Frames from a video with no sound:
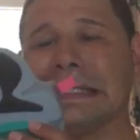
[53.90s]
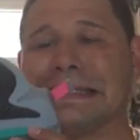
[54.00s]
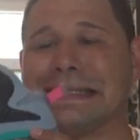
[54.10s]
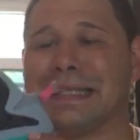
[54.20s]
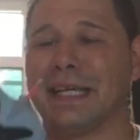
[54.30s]

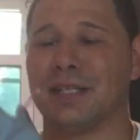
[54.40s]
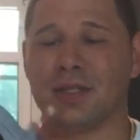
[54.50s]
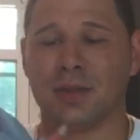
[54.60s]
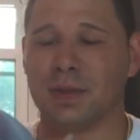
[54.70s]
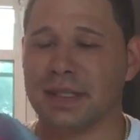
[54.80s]
Slight
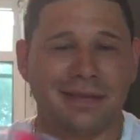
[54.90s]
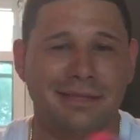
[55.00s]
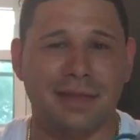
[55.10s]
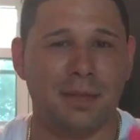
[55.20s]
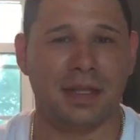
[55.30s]
shoe lint,
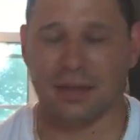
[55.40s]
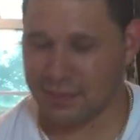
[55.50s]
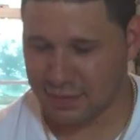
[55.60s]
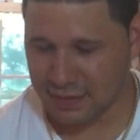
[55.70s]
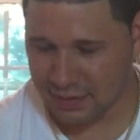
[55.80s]
I mean,
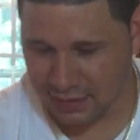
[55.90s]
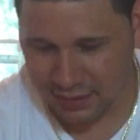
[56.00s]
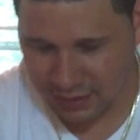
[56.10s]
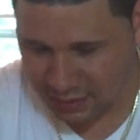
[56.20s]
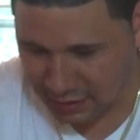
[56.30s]

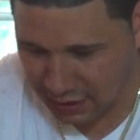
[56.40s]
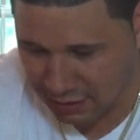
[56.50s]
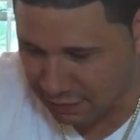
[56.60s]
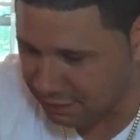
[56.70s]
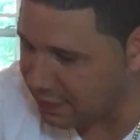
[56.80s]
they
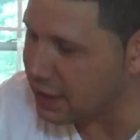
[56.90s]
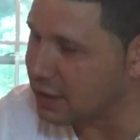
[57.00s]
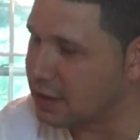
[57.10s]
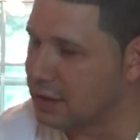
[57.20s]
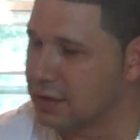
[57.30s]
are fire.